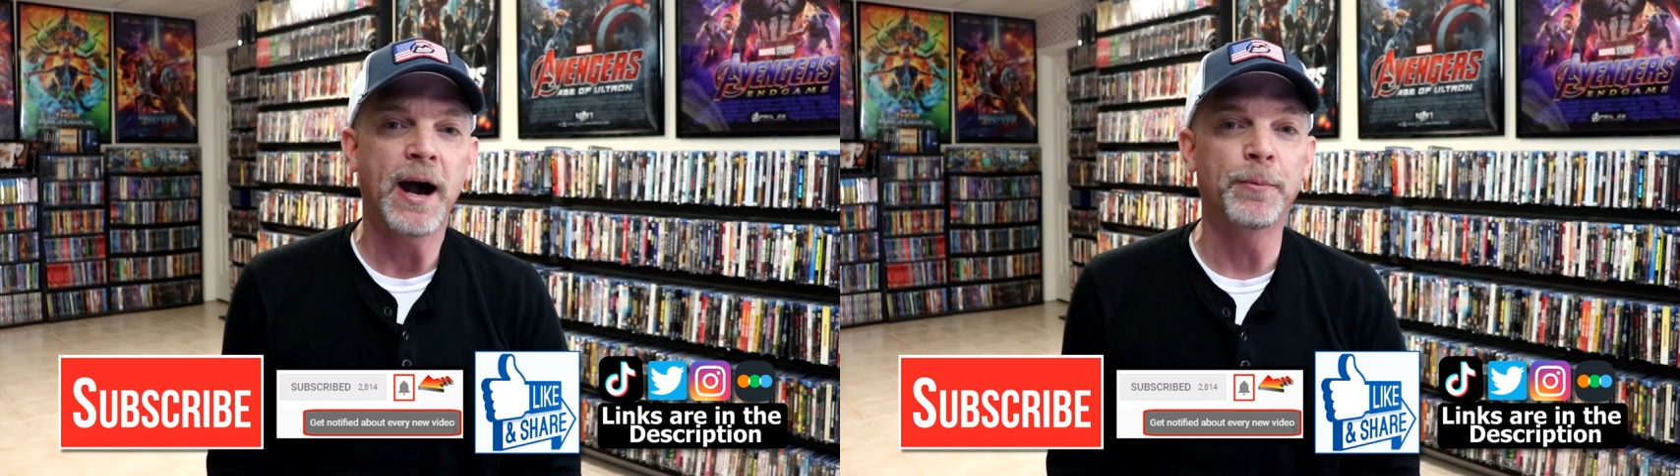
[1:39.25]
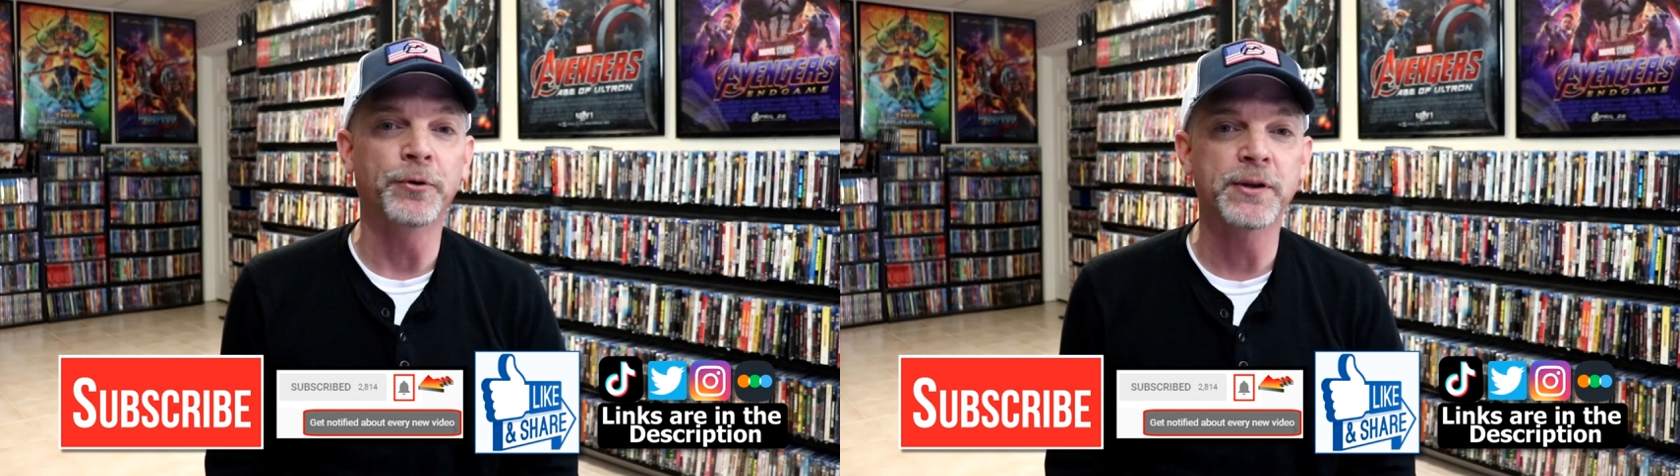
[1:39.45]

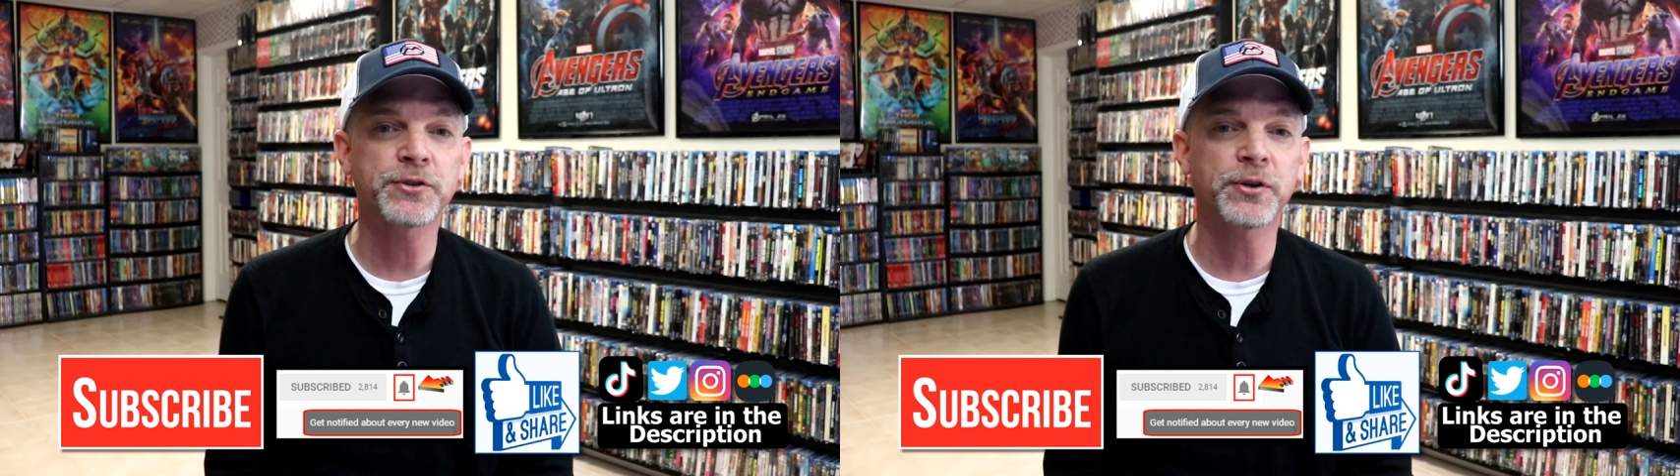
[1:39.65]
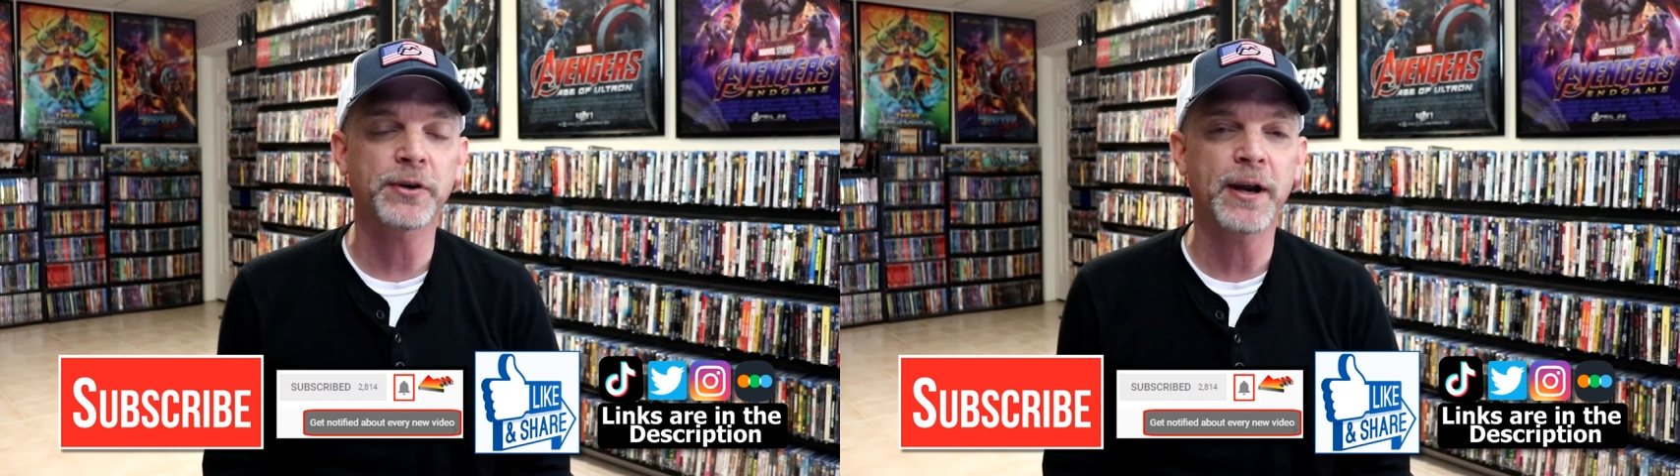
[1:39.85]
I'm on
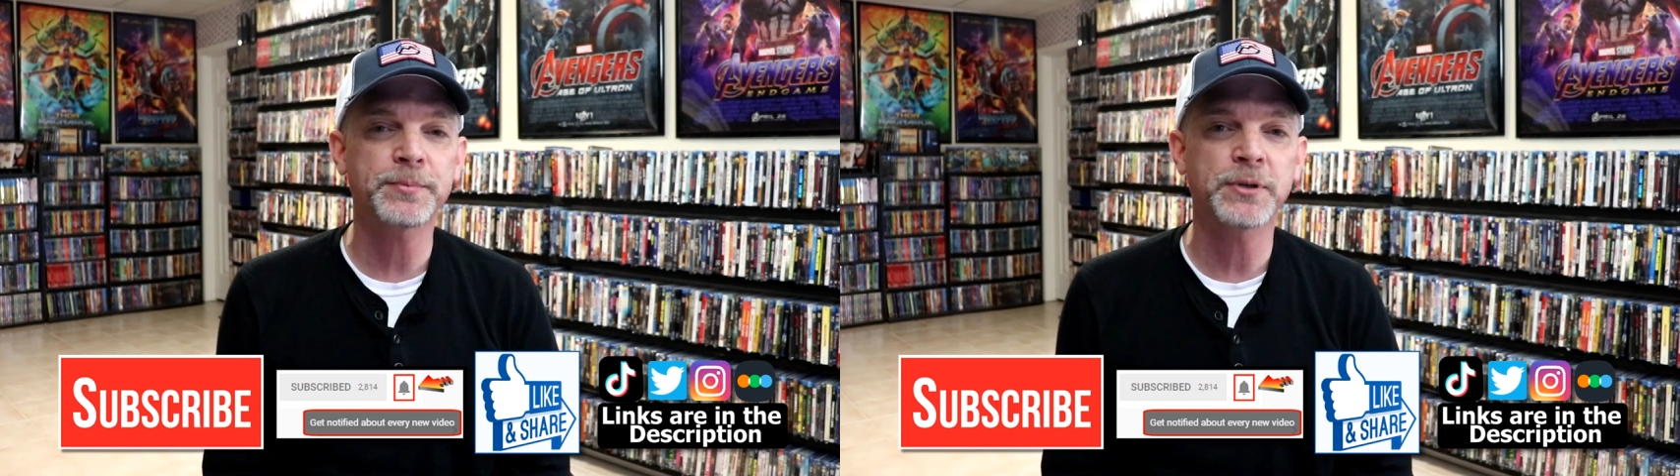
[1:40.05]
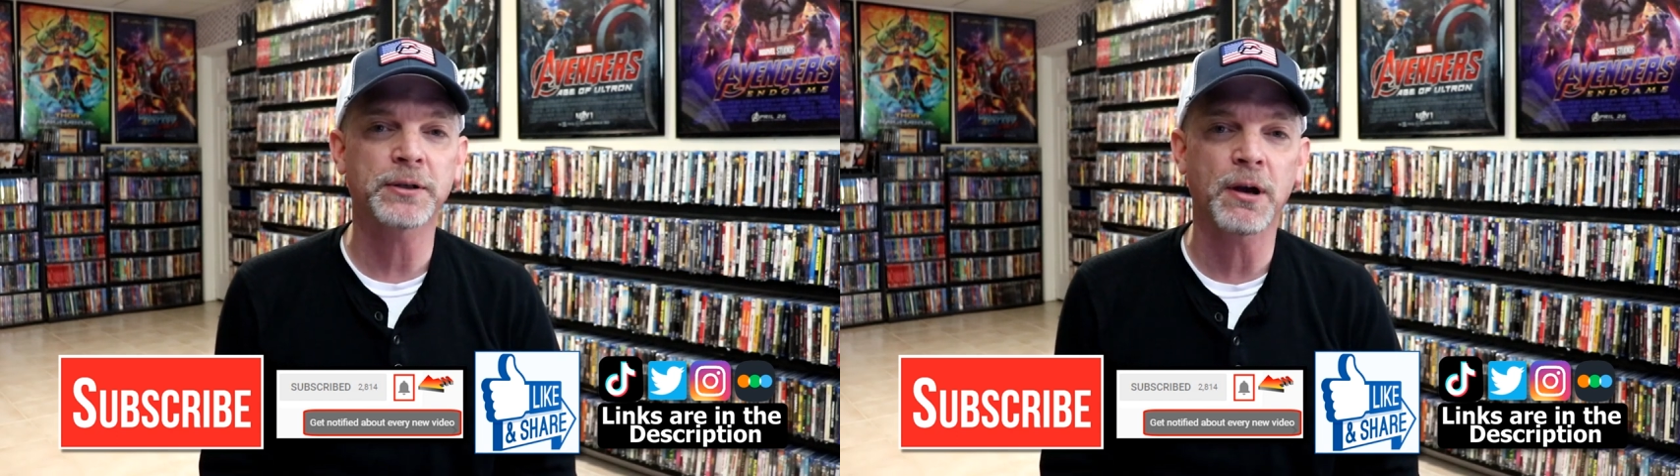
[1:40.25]

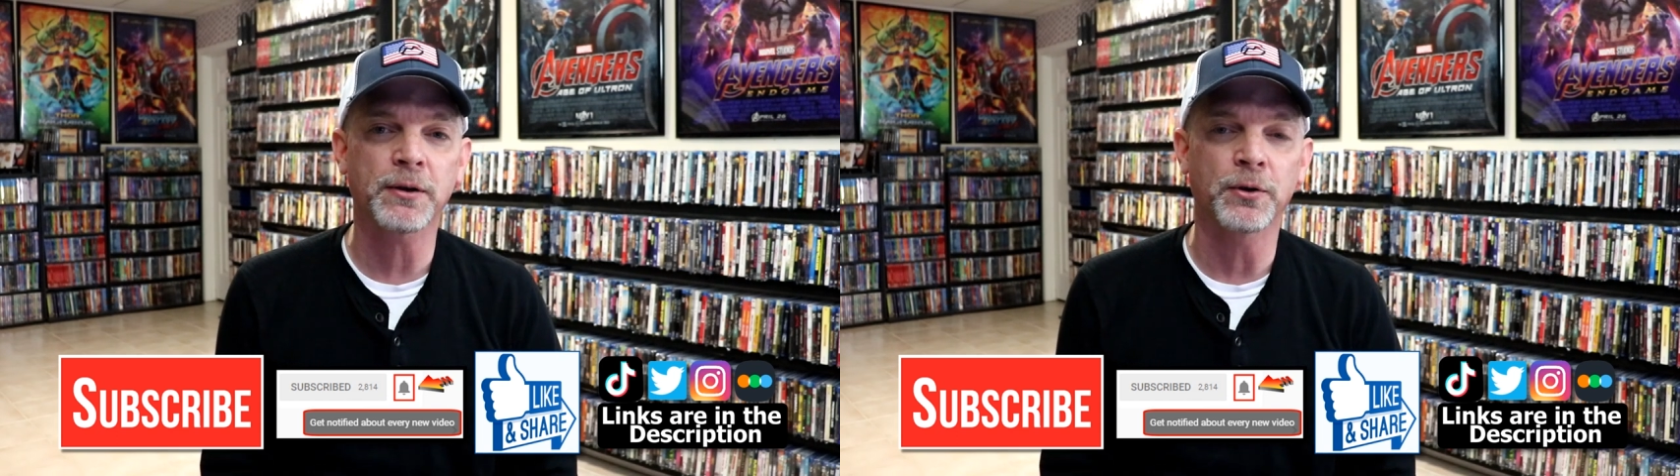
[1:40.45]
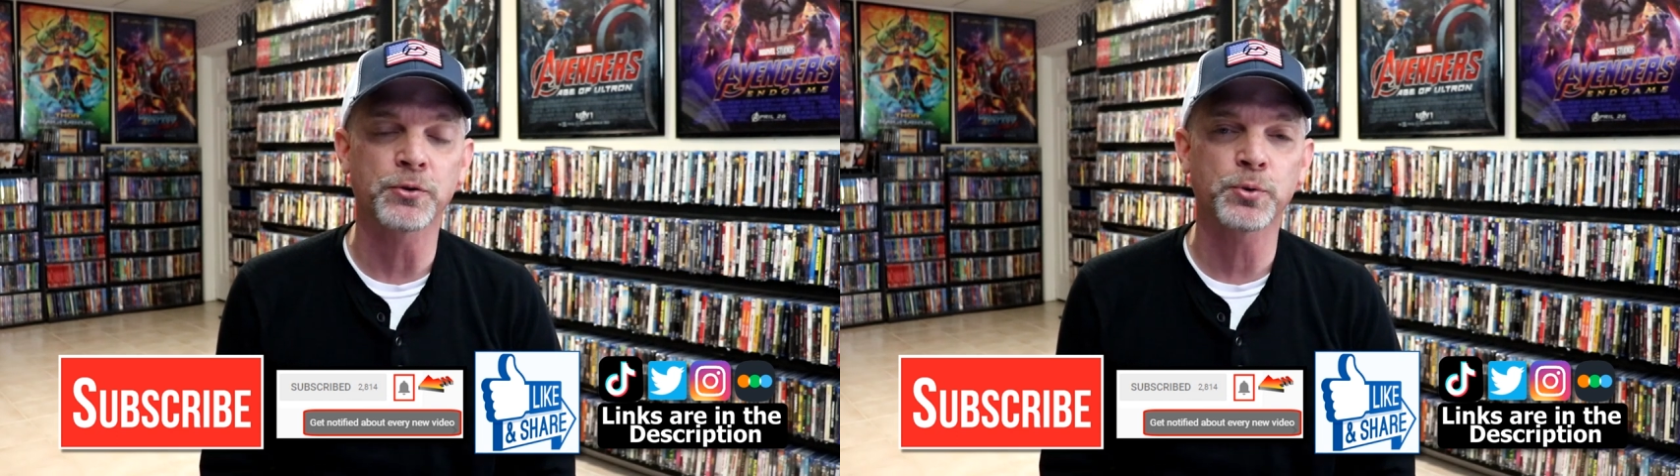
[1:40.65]
Instagram,
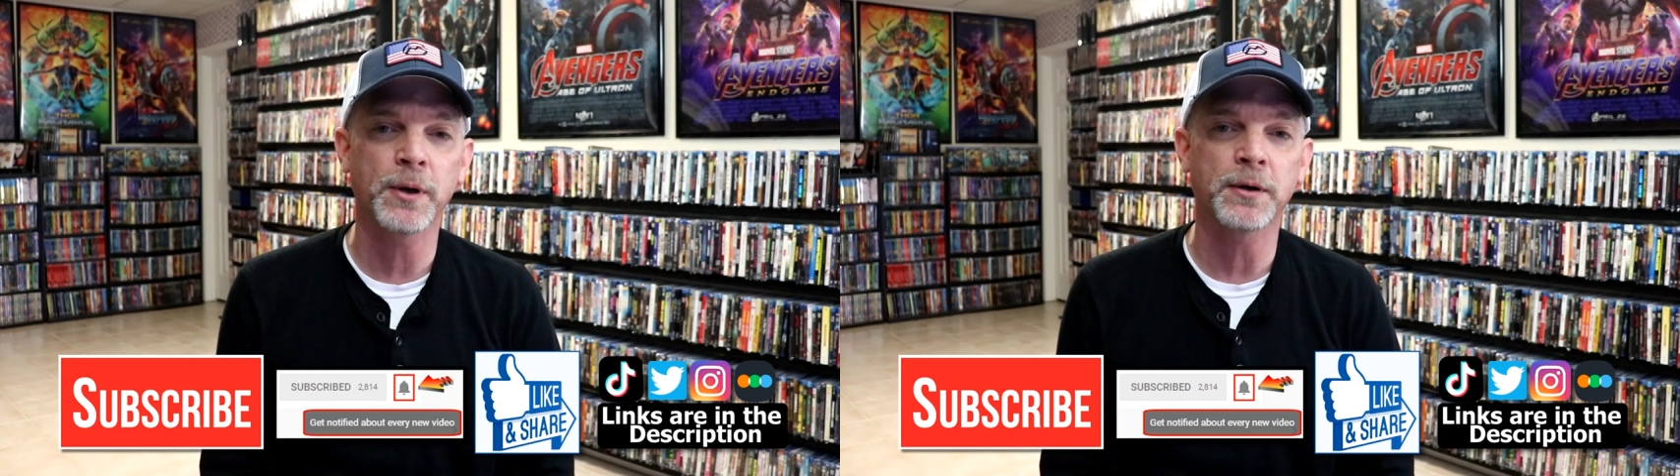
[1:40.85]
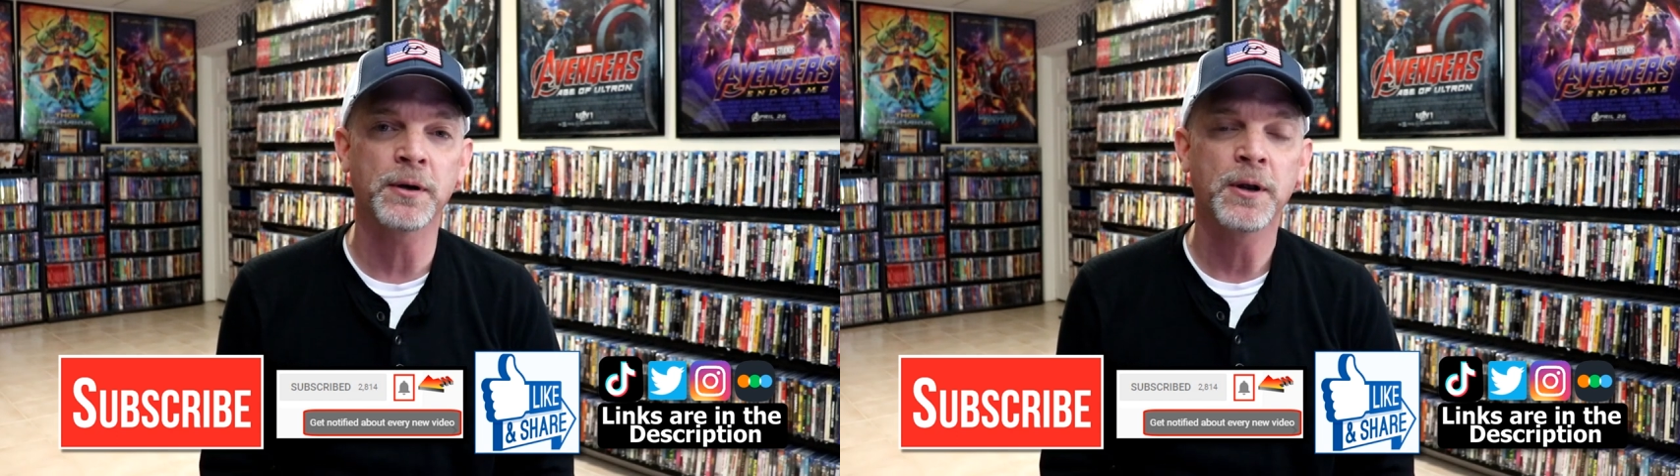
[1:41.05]
TikTok, and on
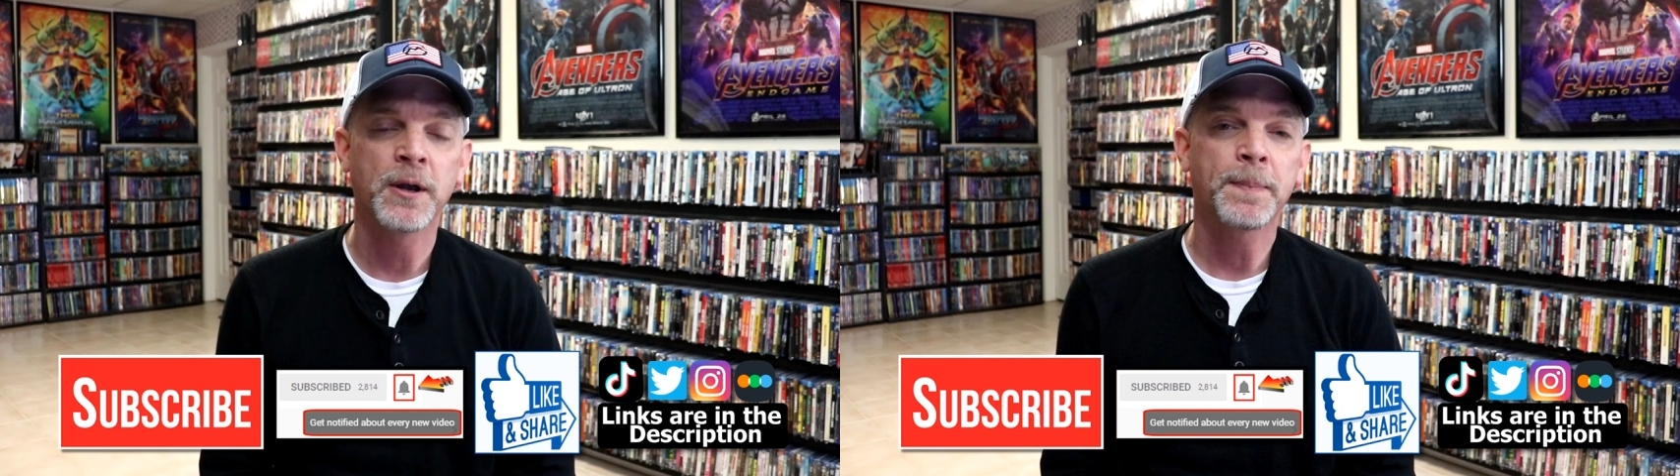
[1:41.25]
Twitter,